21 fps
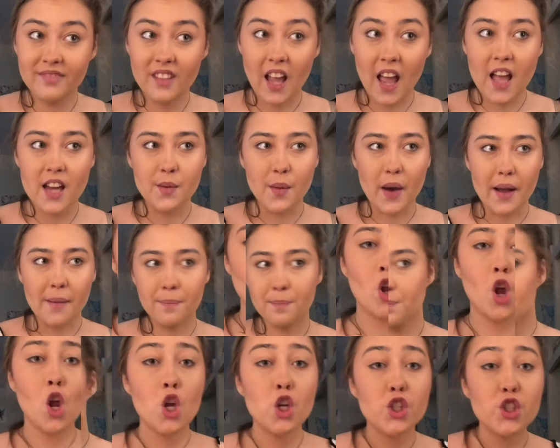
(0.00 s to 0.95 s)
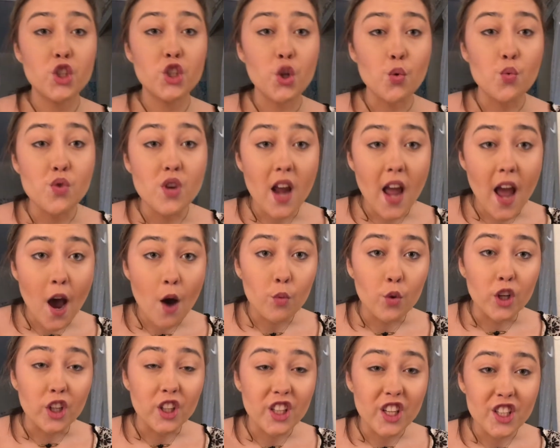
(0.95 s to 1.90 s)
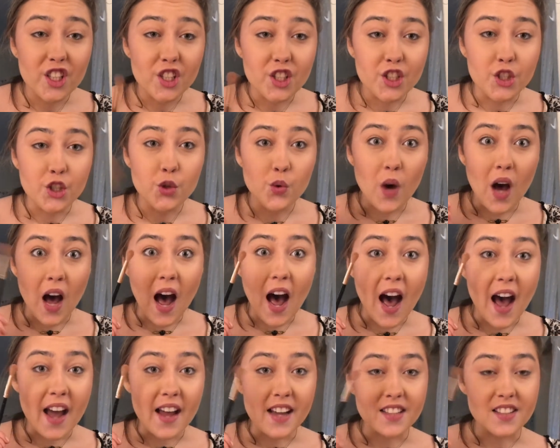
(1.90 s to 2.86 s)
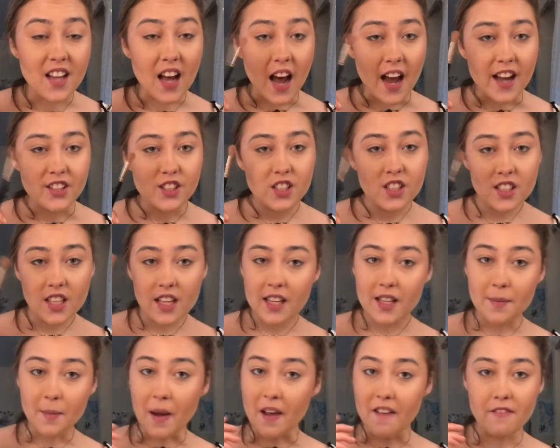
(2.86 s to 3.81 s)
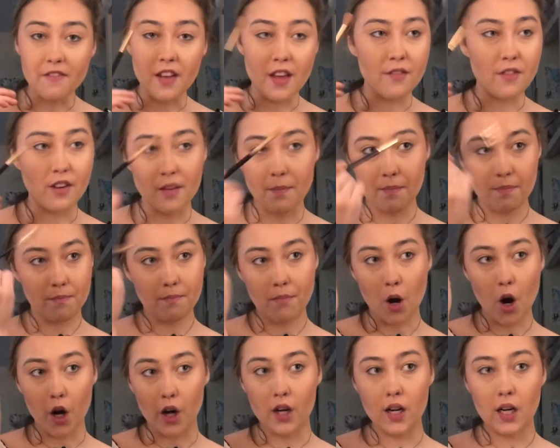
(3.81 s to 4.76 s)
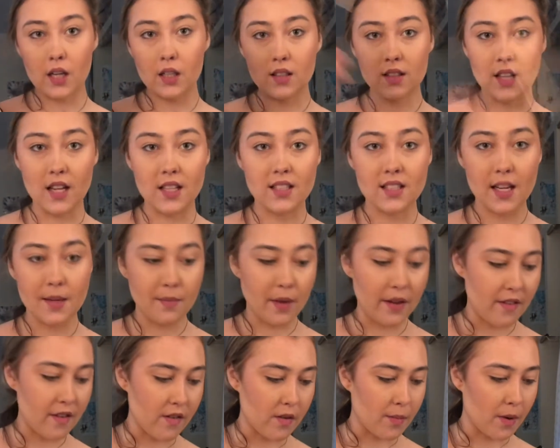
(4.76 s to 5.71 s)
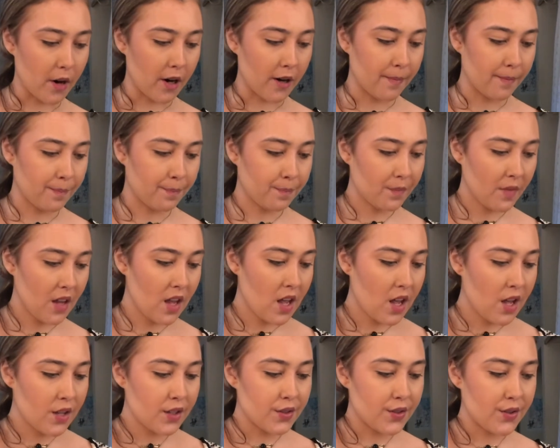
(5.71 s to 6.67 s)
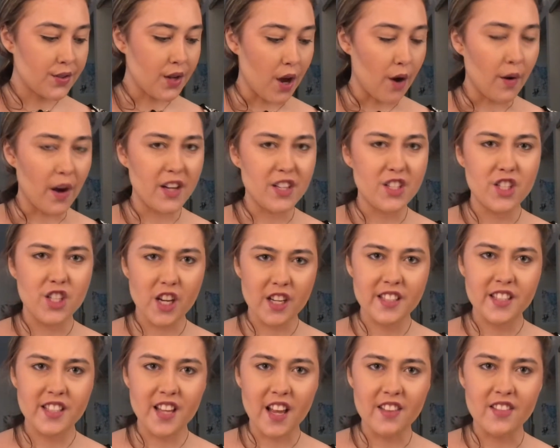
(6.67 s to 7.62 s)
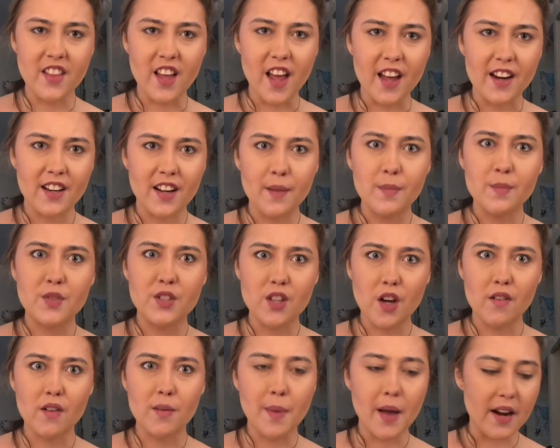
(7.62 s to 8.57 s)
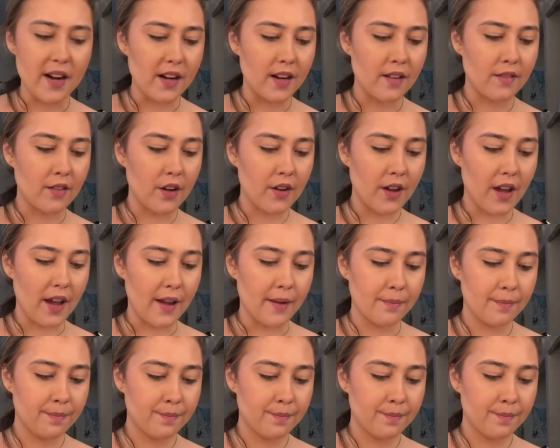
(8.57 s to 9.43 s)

Anyway, okay. So now we're gonna do eyes. Eyes is like my favorite part. That's like my favorite part. So I just said that. I'm so repetitive. Okay.